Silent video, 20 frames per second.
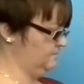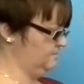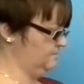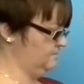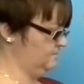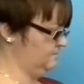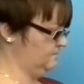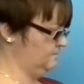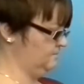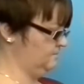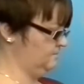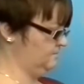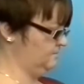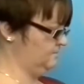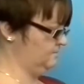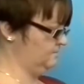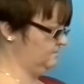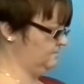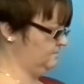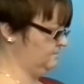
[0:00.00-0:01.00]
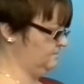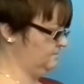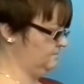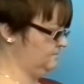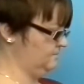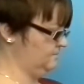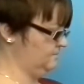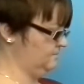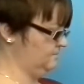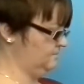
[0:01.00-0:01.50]

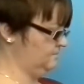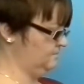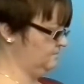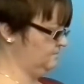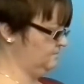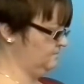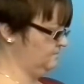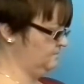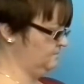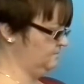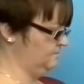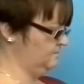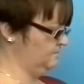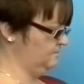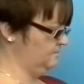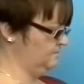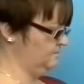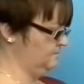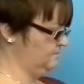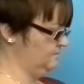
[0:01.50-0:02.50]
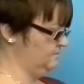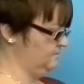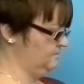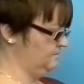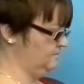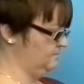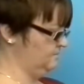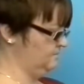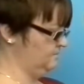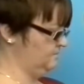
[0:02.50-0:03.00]

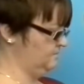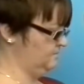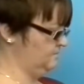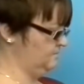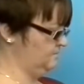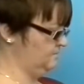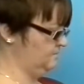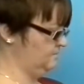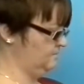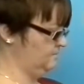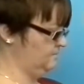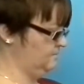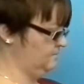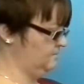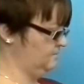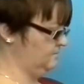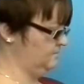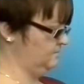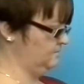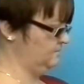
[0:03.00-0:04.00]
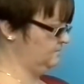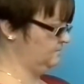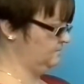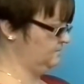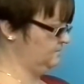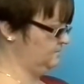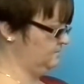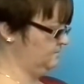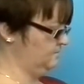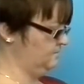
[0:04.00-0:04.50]

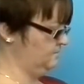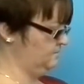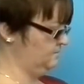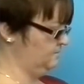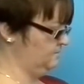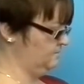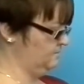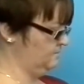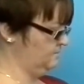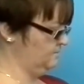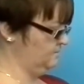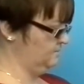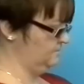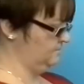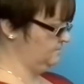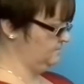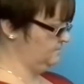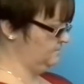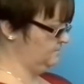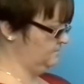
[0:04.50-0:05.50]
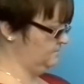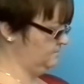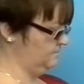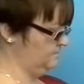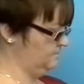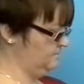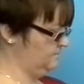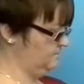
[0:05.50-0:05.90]
No one is speaking in this clip.